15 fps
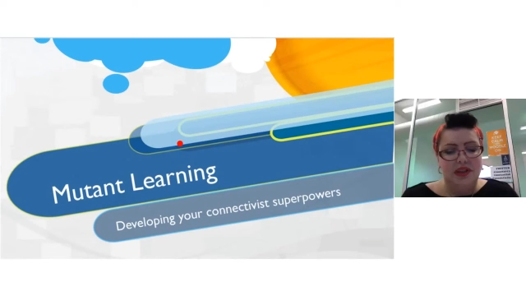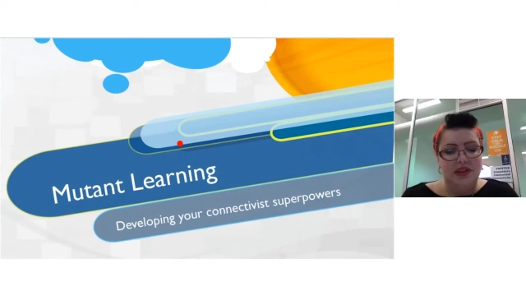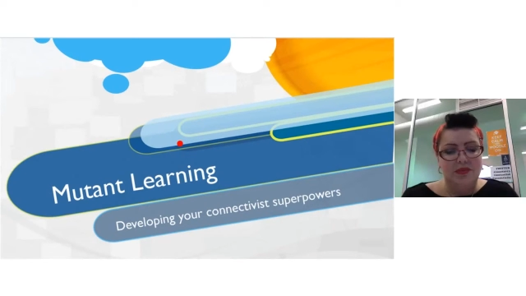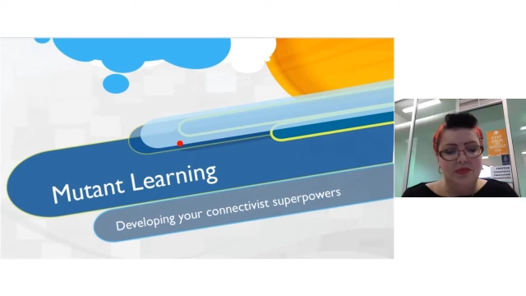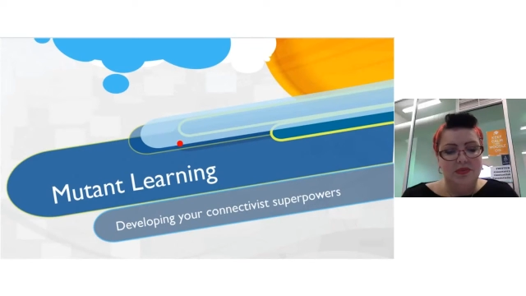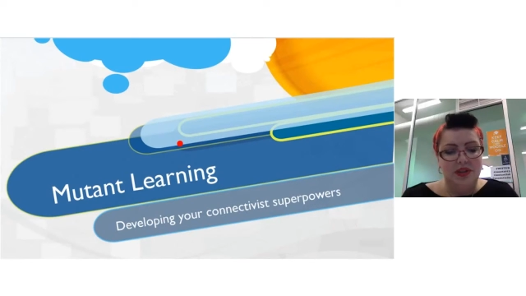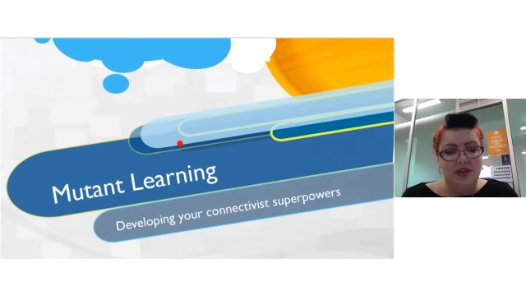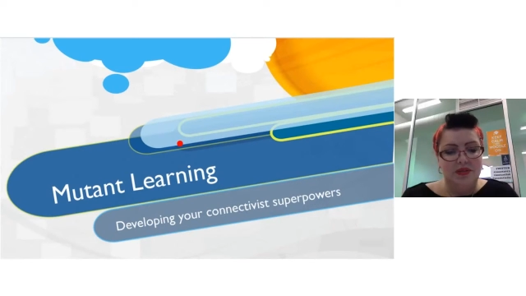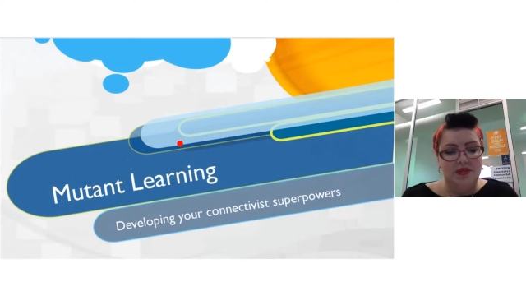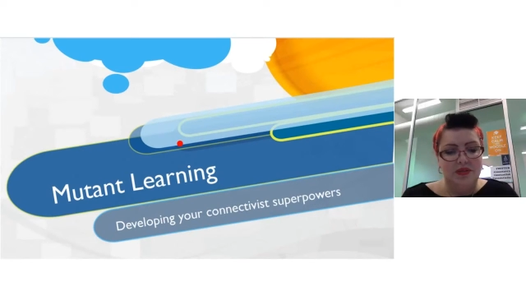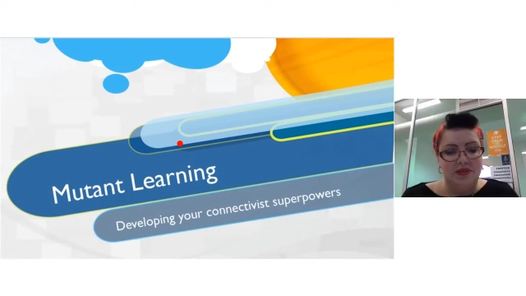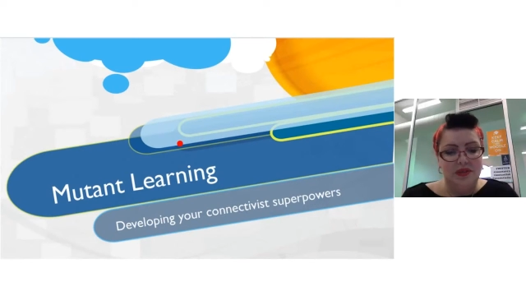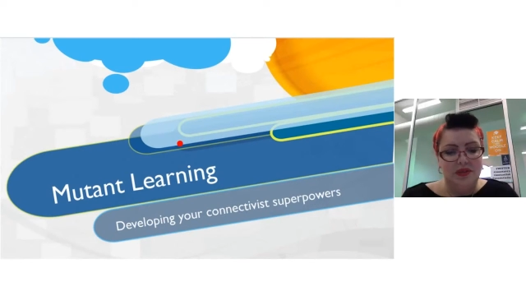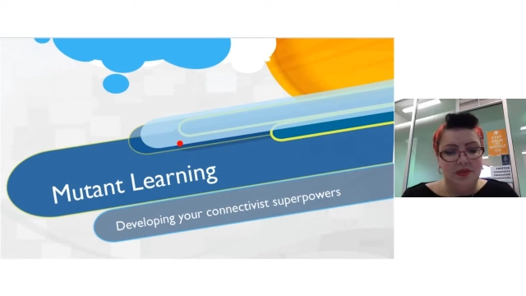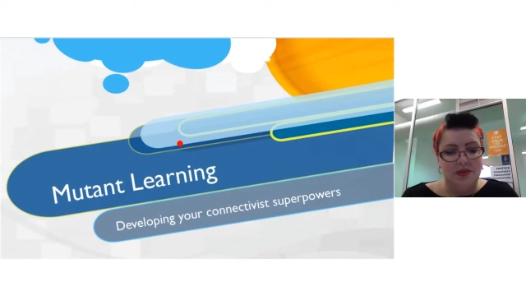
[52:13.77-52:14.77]
to work out
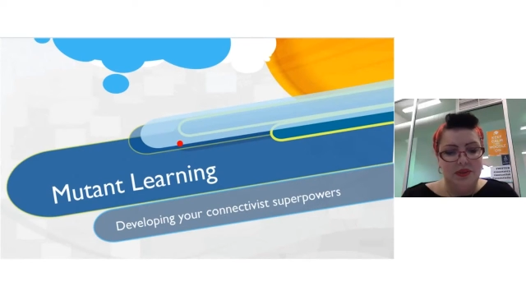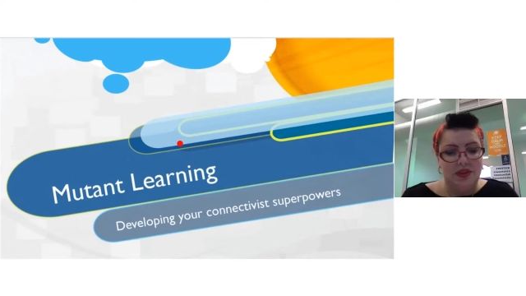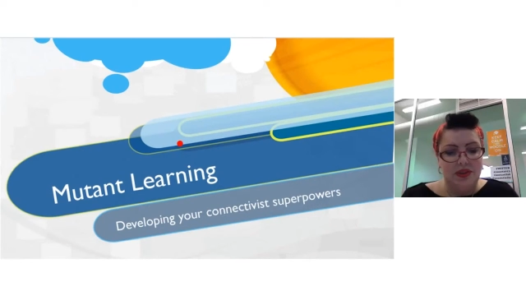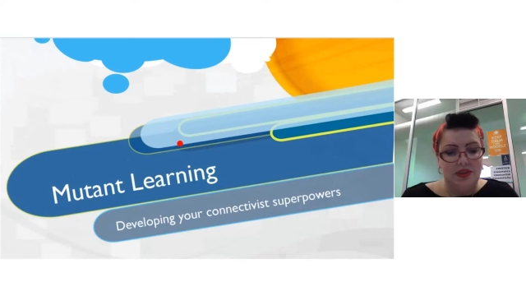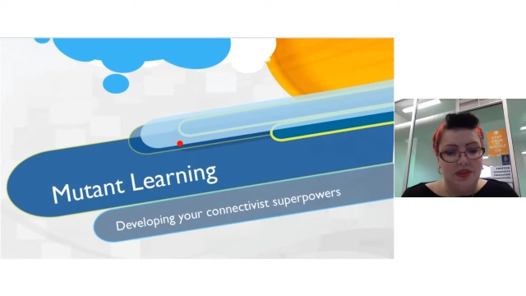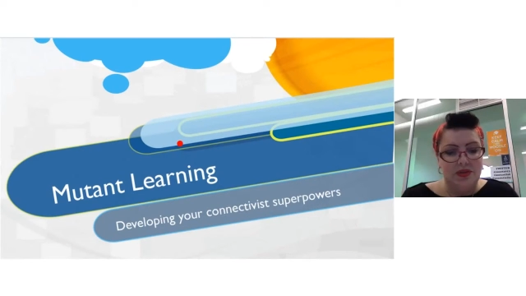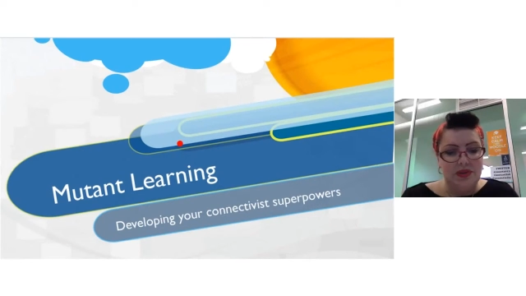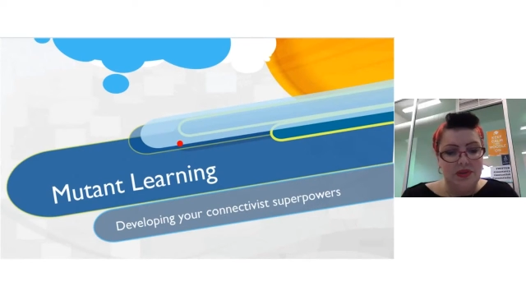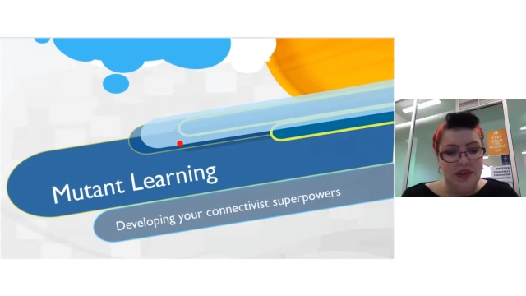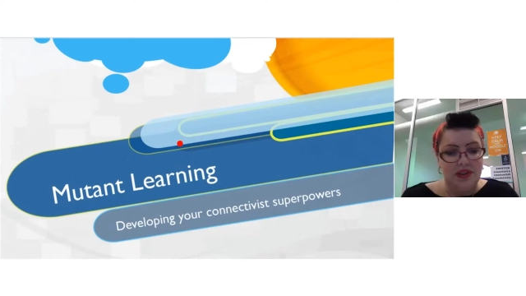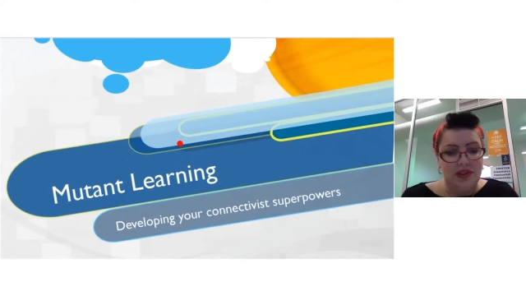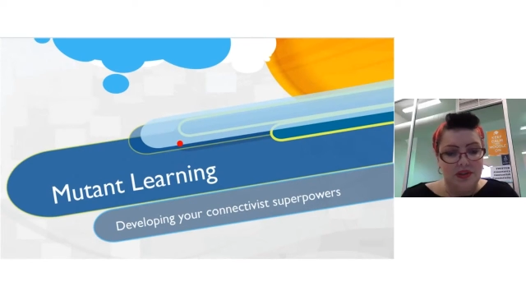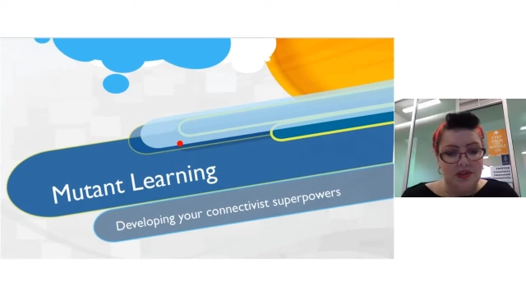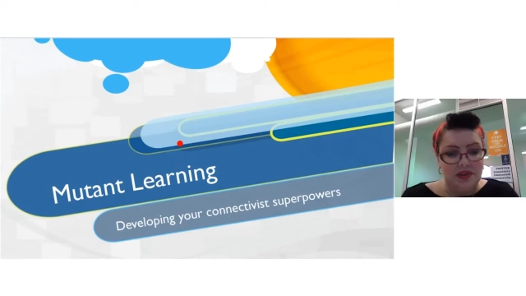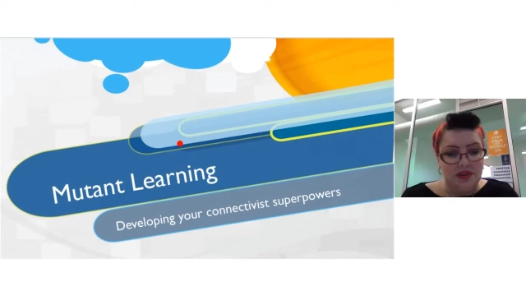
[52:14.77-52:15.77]
my
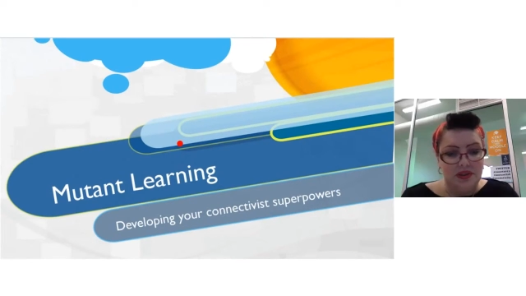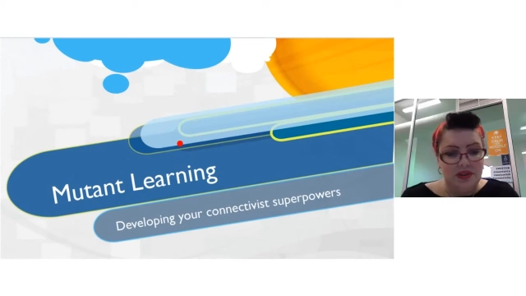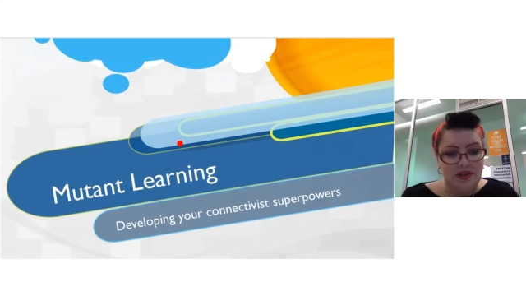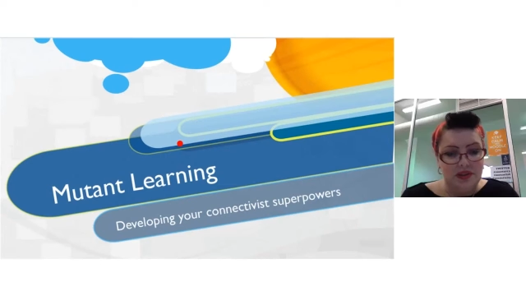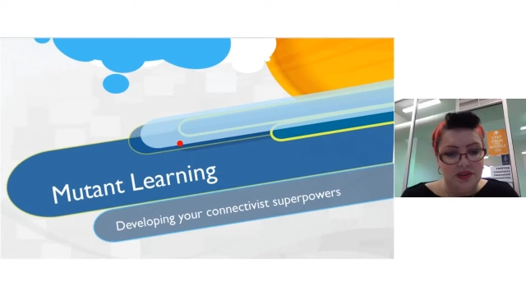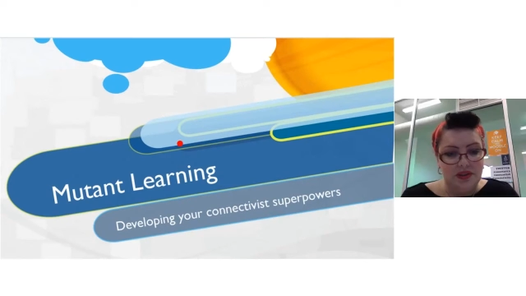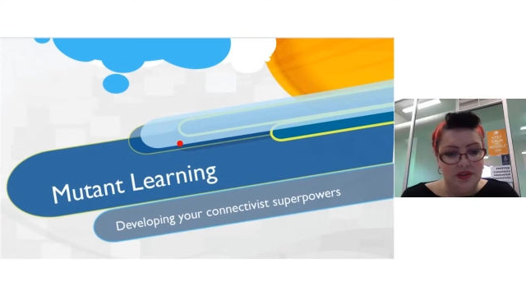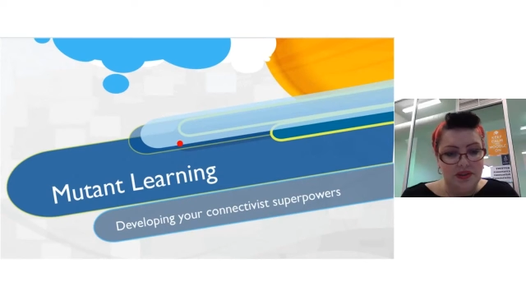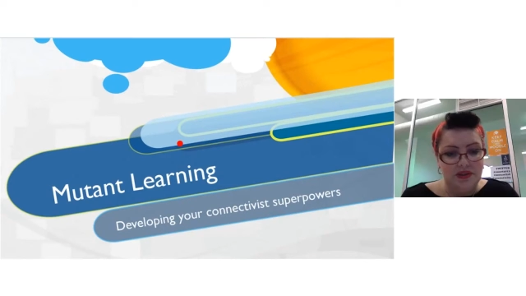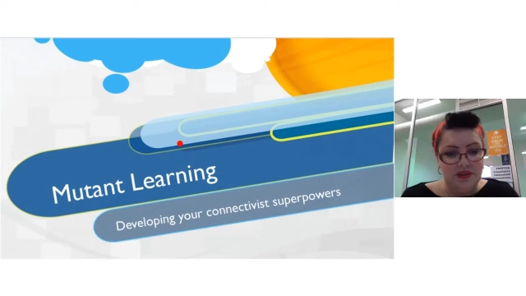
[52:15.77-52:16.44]
recognised prior learning.